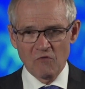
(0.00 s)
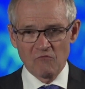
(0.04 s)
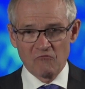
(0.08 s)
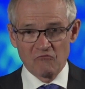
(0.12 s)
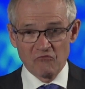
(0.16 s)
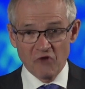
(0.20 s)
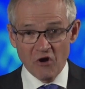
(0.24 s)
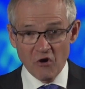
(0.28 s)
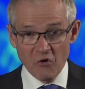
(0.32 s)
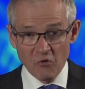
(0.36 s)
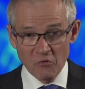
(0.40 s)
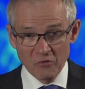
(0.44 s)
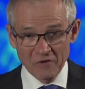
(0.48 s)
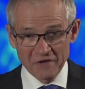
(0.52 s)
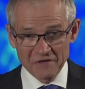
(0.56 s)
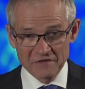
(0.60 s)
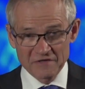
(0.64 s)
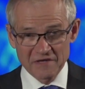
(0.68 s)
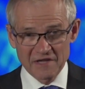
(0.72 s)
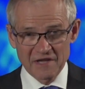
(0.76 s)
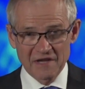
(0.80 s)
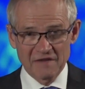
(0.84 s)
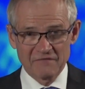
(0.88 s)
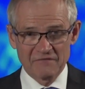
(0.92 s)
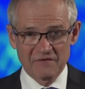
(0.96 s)
role is
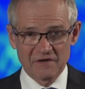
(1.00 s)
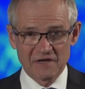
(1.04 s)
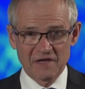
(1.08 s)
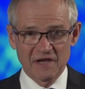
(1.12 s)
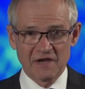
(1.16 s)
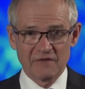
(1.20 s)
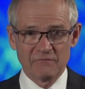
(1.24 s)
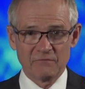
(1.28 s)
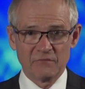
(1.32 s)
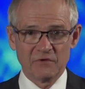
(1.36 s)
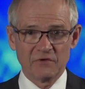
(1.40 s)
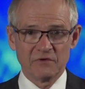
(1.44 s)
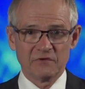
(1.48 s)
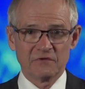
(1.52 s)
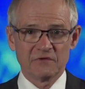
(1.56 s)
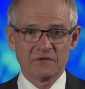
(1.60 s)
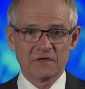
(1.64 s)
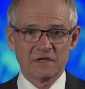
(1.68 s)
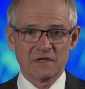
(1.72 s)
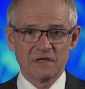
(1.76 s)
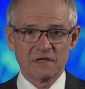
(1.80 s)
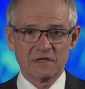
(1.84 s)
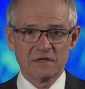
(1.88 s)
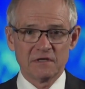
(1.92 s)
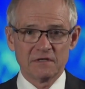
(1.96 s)
there for government
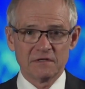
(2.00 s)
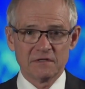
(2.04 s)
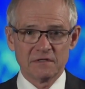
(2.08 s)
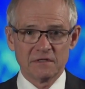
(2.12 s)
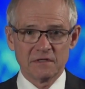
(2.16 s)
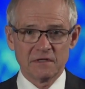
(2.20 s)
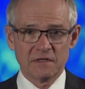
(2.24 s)
in